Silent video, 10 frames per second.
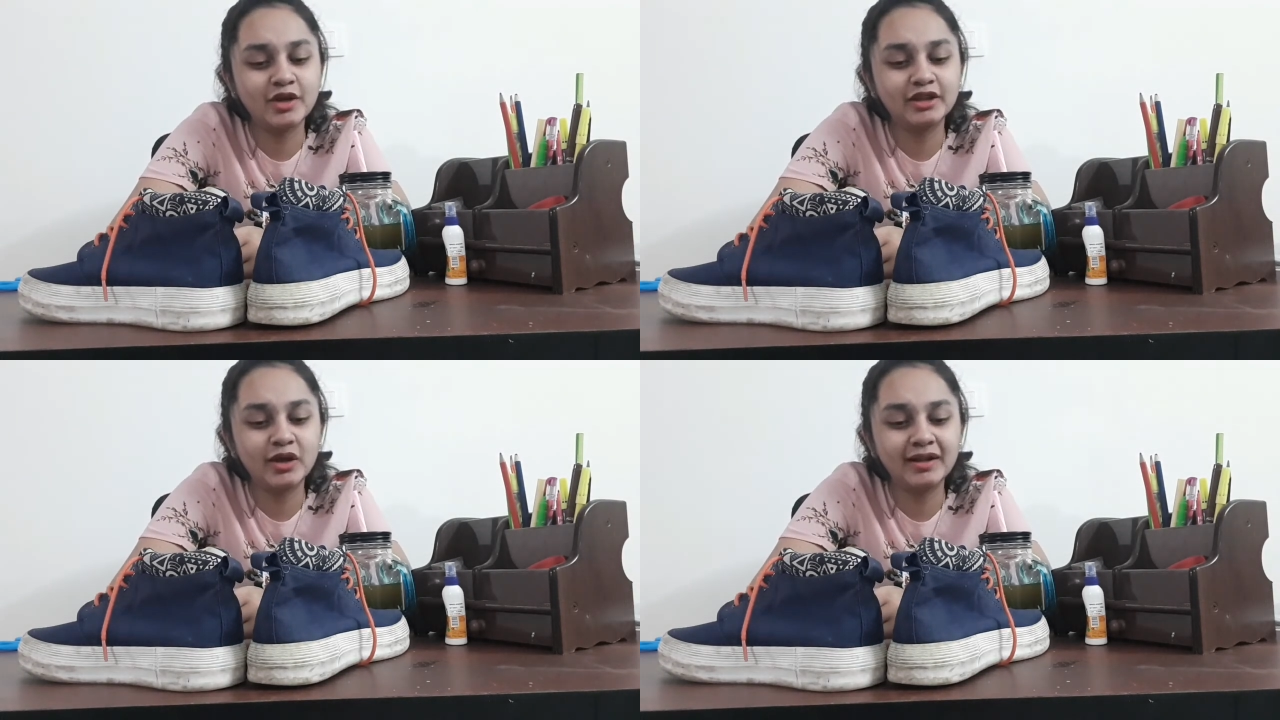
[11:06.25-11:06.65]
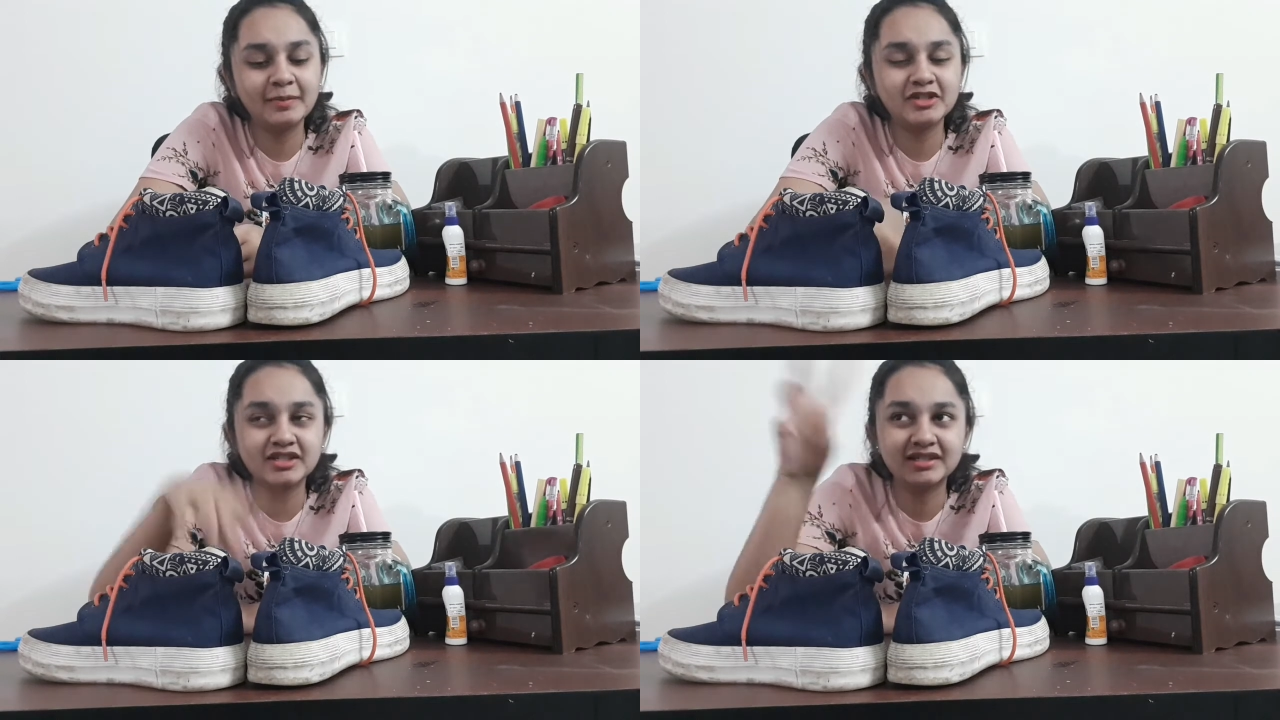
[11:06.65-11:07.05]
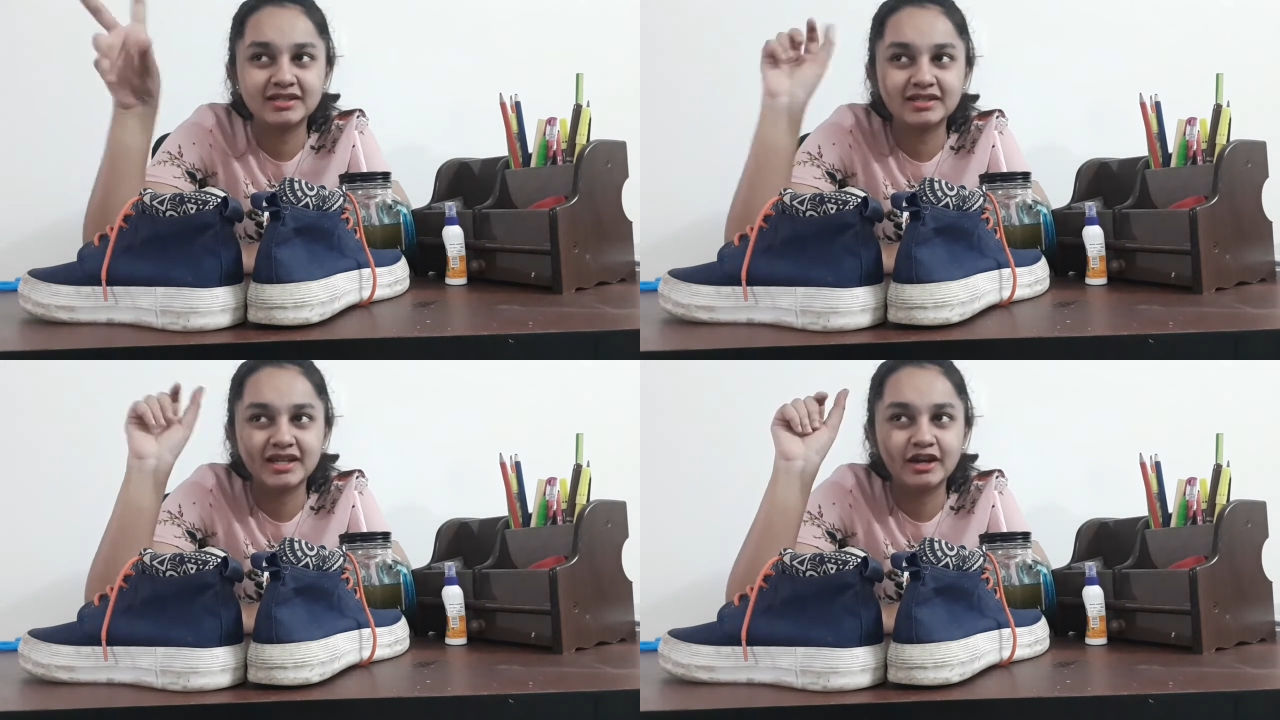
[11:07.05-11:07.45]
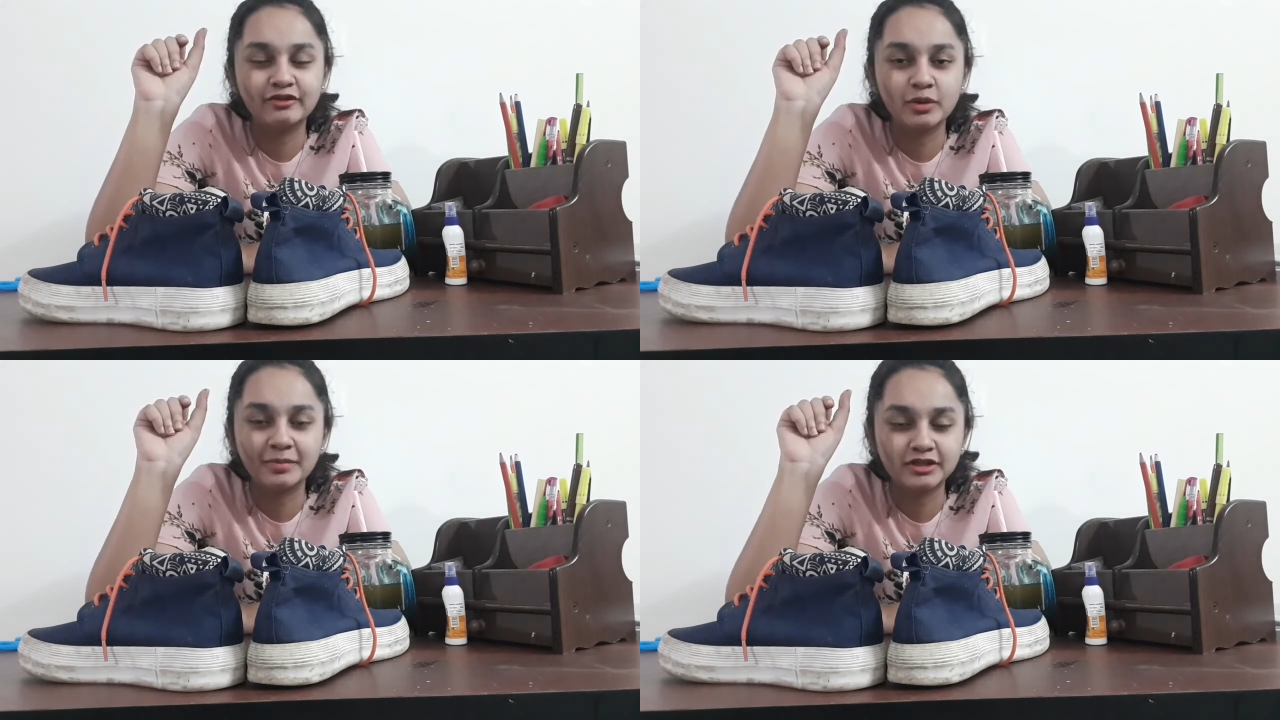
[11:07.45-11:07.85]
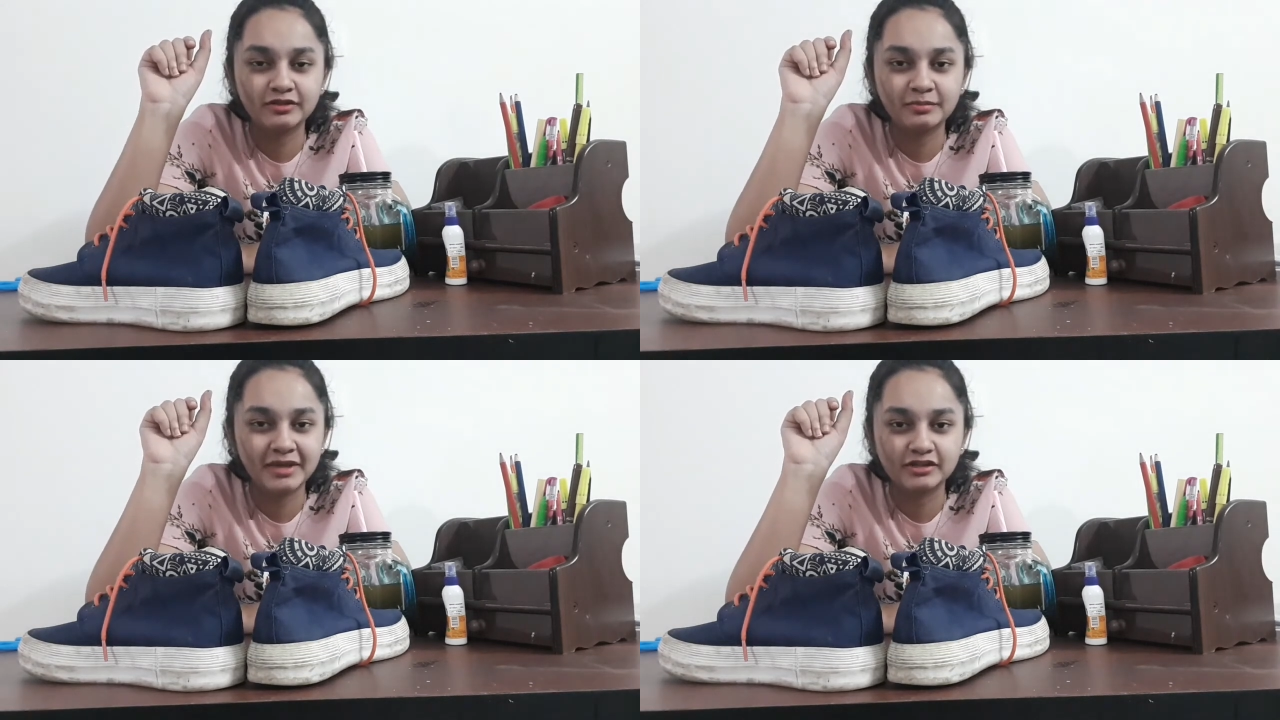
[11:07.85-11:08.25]
so I thought let me just tear a few bits
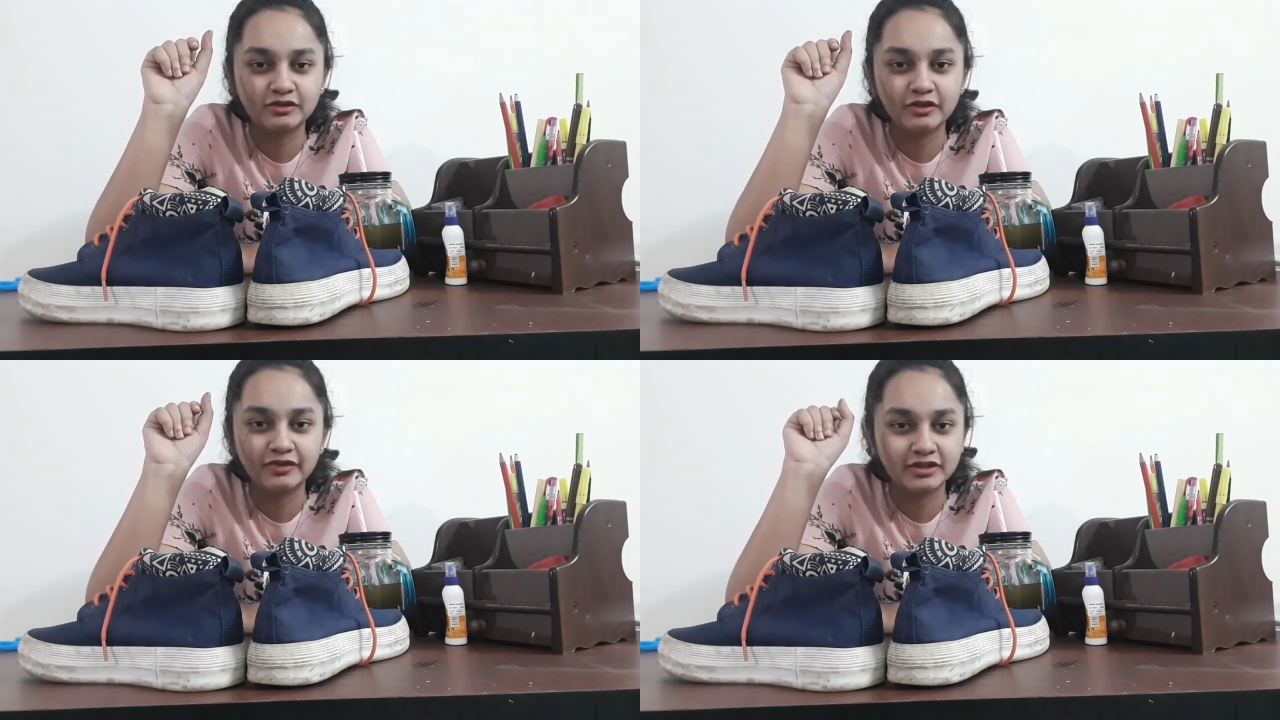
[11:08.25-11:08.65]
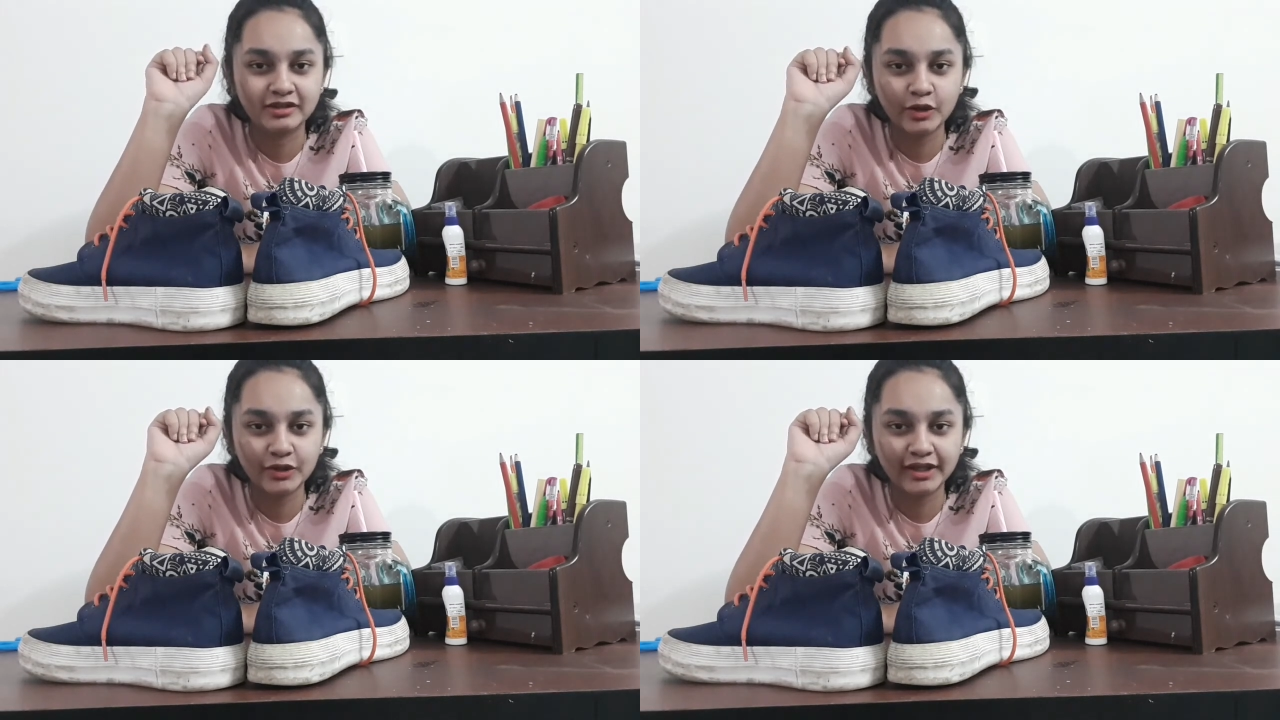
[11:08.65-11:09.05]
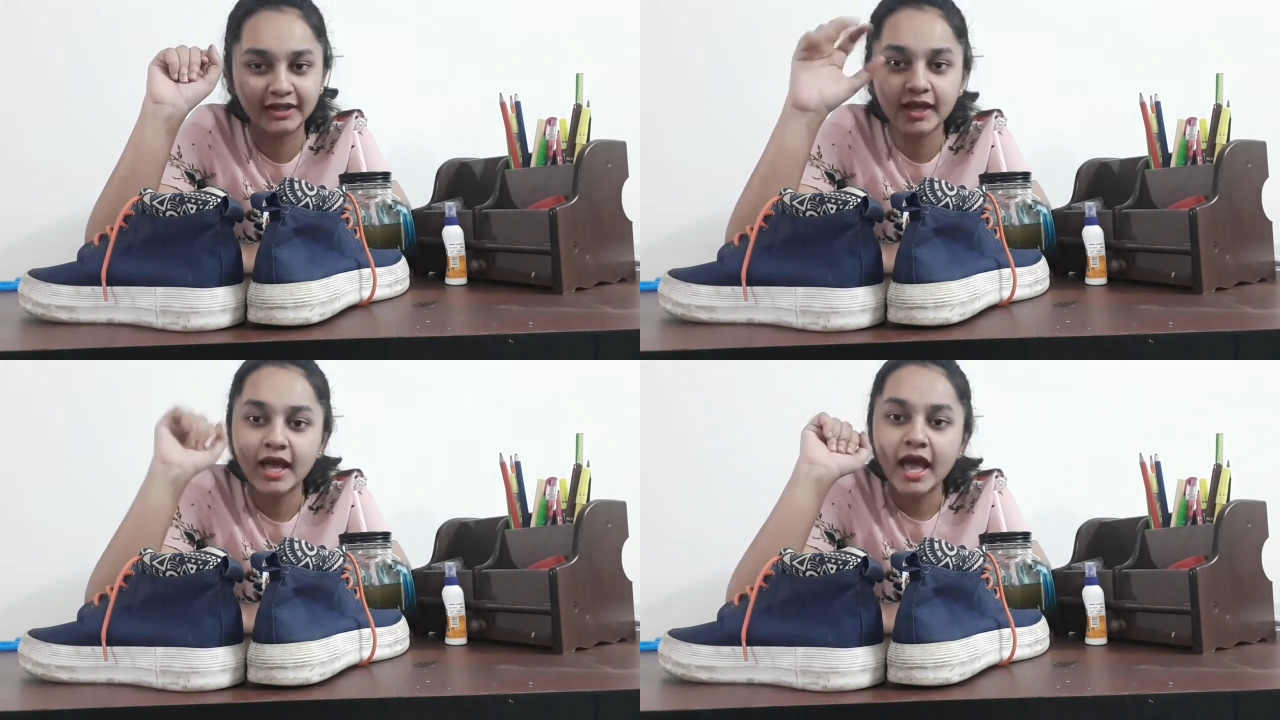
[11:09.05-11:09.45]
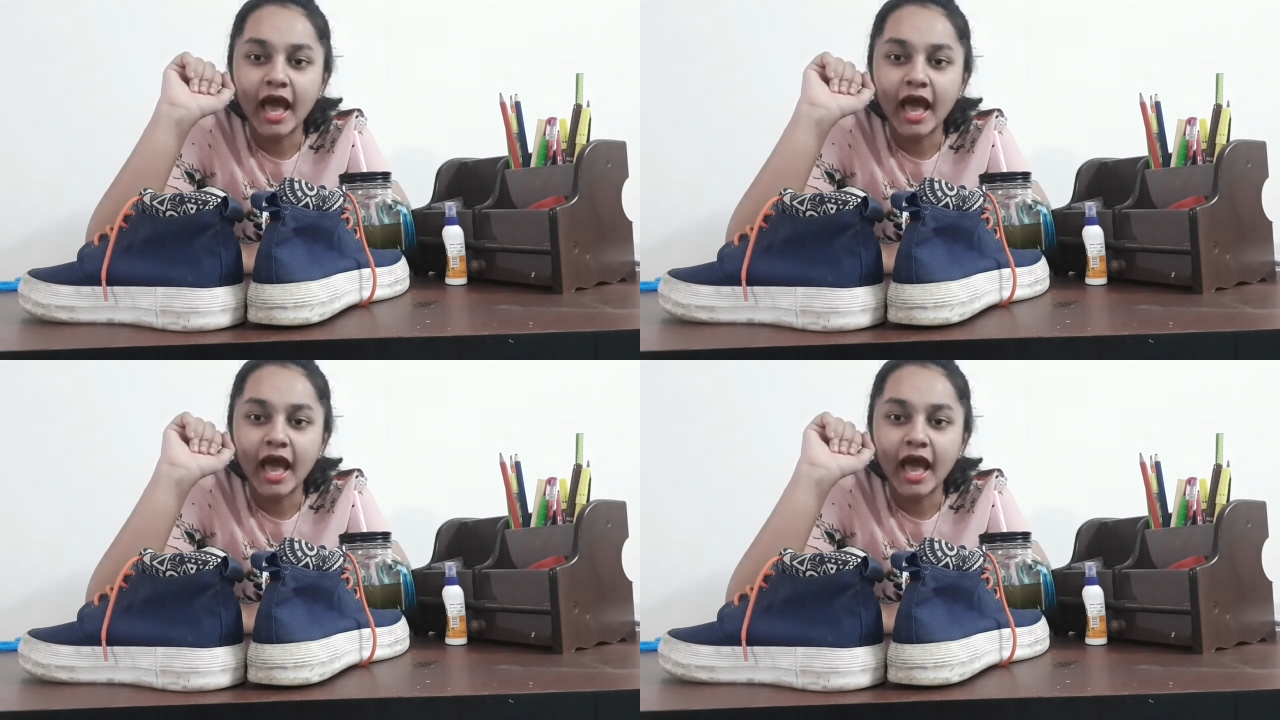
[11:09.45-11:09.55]
and pieces of his clothing